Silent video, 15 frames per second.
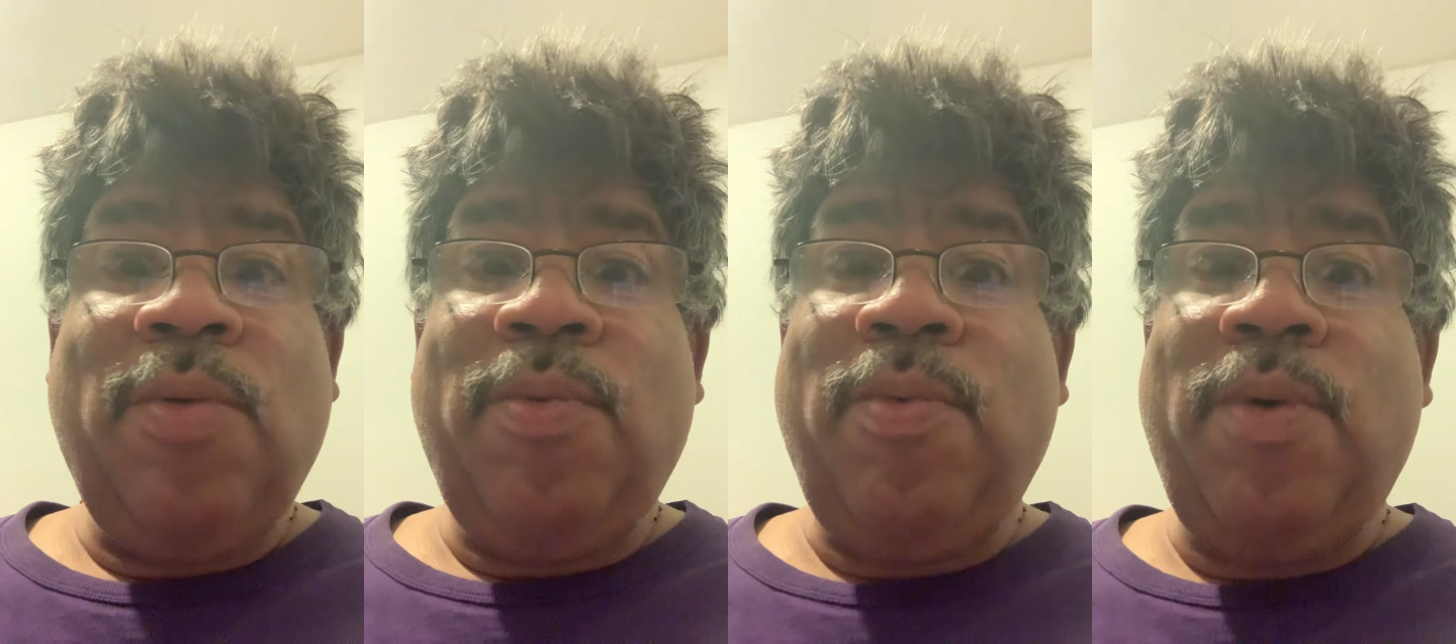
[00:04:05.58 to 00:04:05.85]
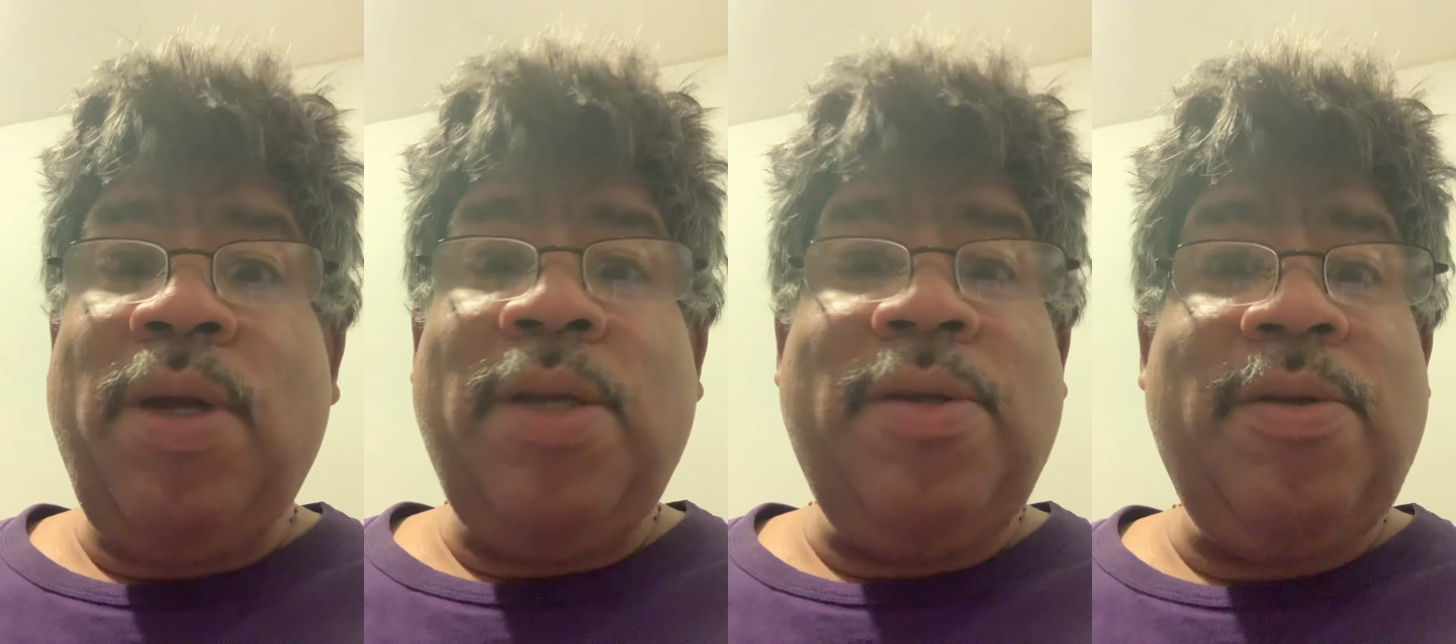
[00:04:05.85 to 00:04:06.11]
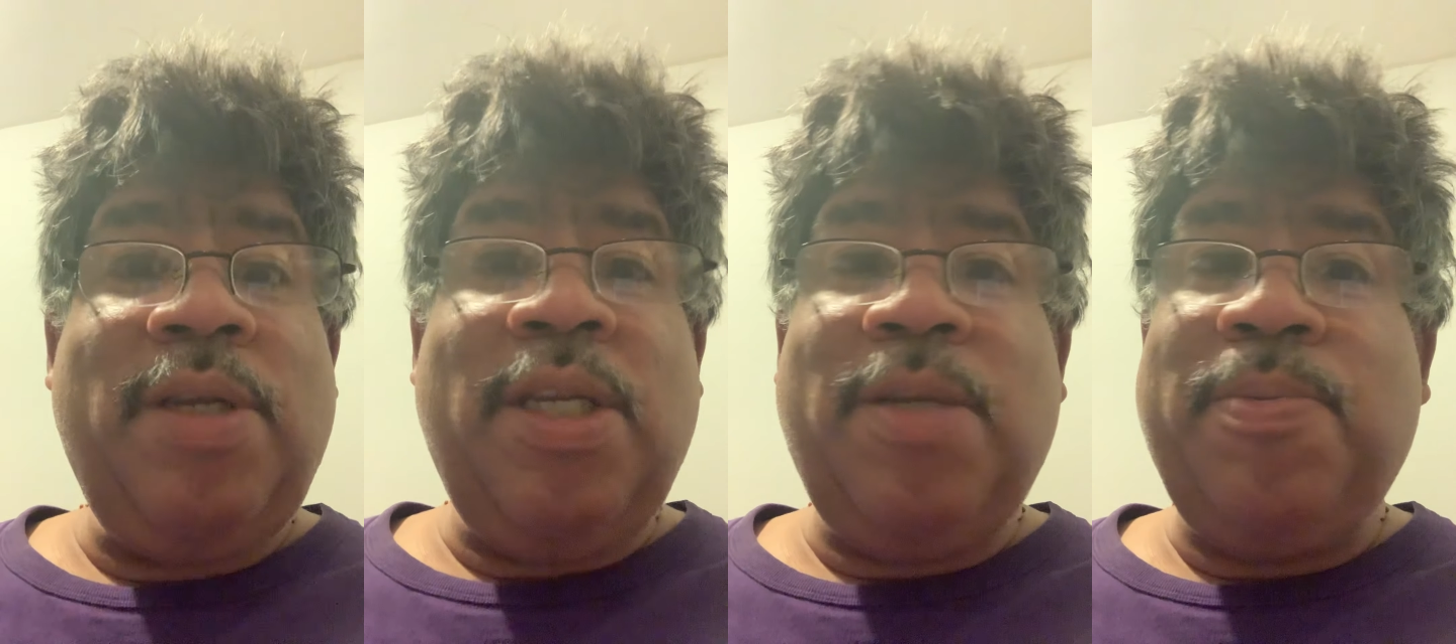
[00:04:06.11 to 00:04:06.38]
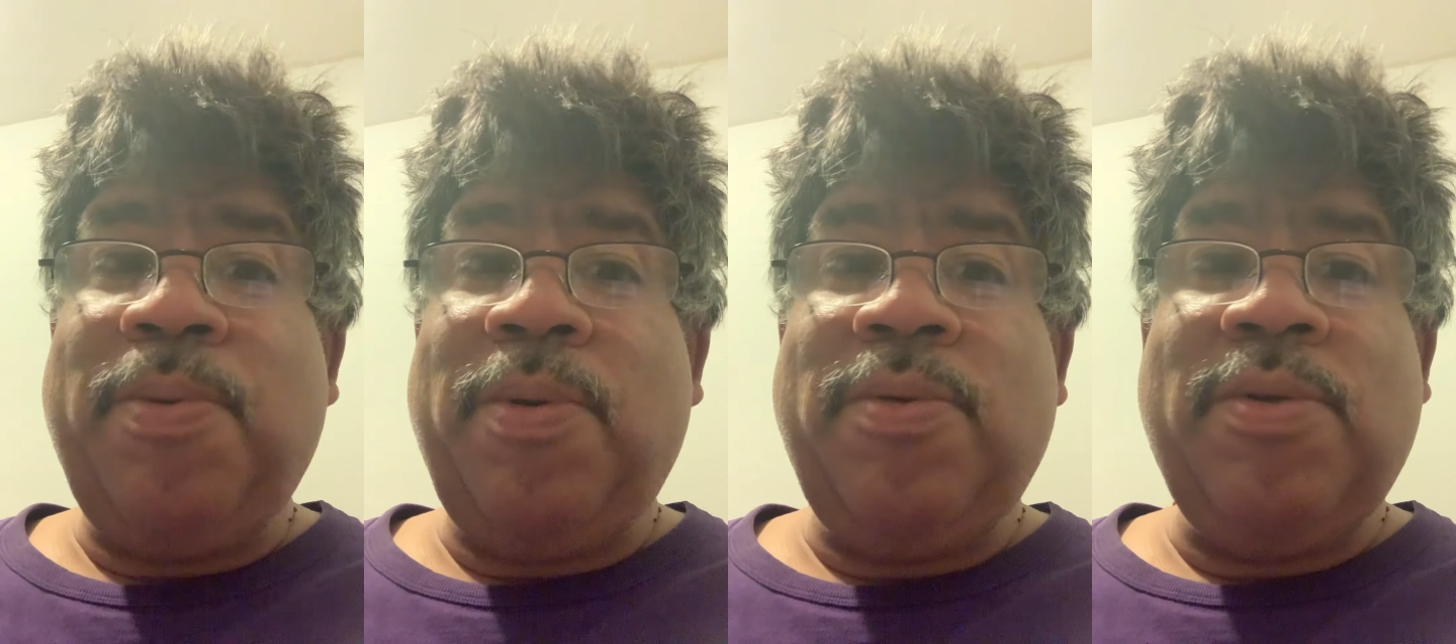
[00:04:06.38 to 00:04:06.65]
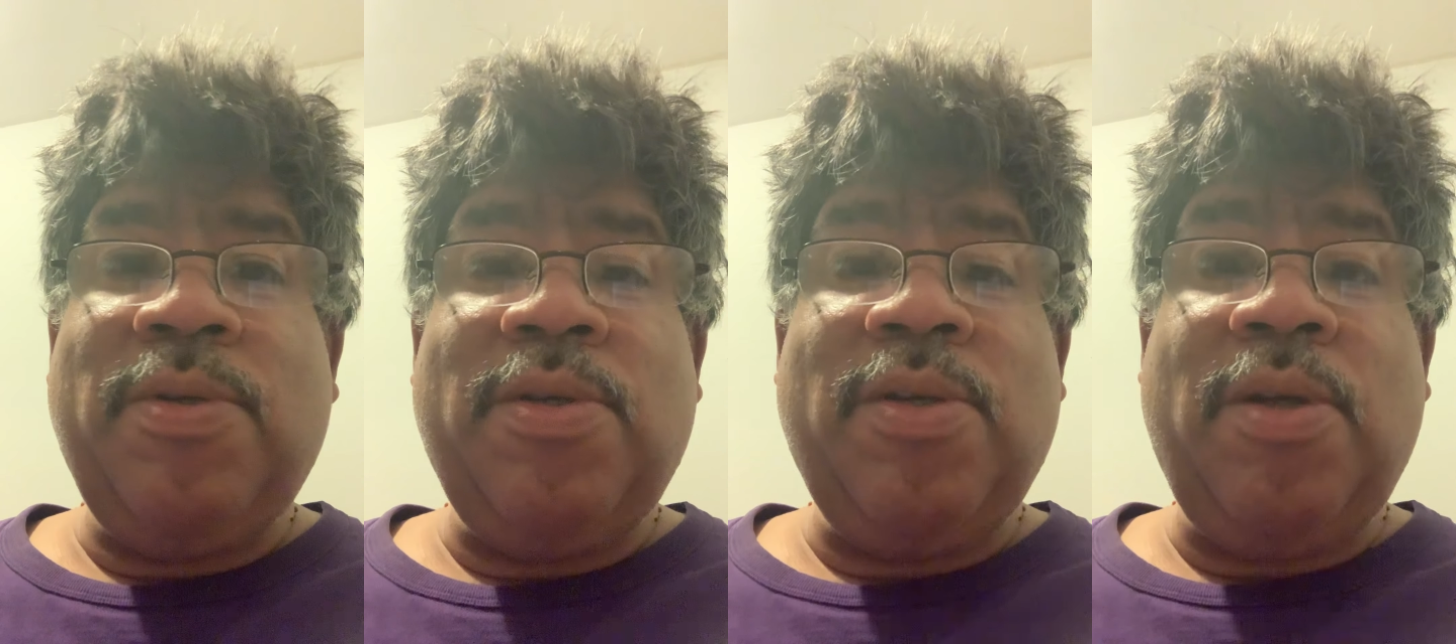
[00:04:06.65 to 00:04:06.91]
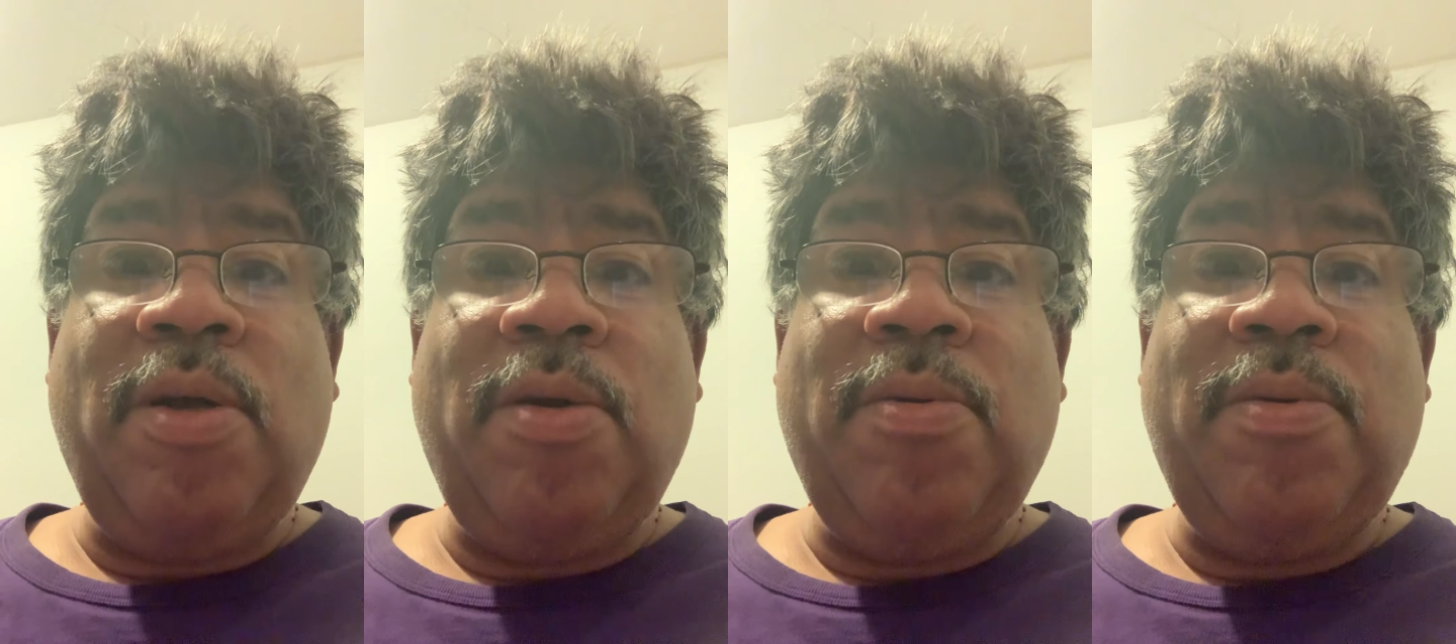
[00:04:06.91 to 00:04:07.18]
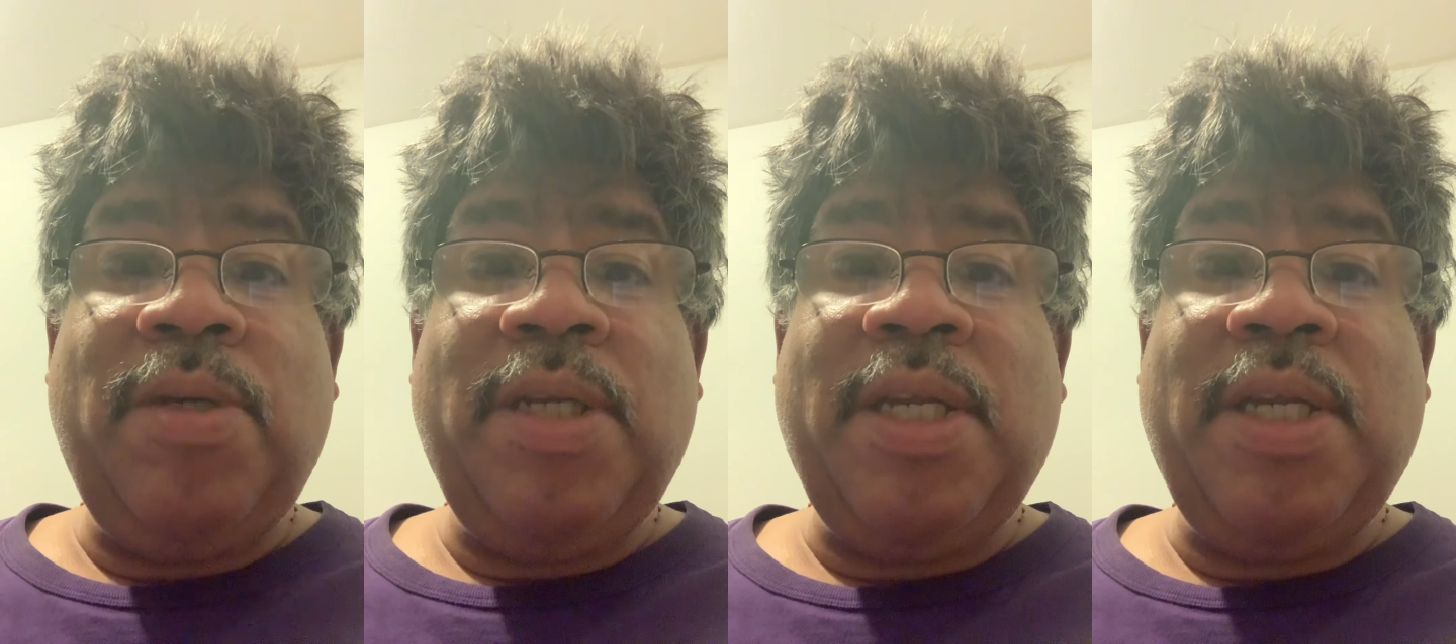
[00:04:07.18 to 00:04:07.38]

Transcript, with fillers: Why do these posters always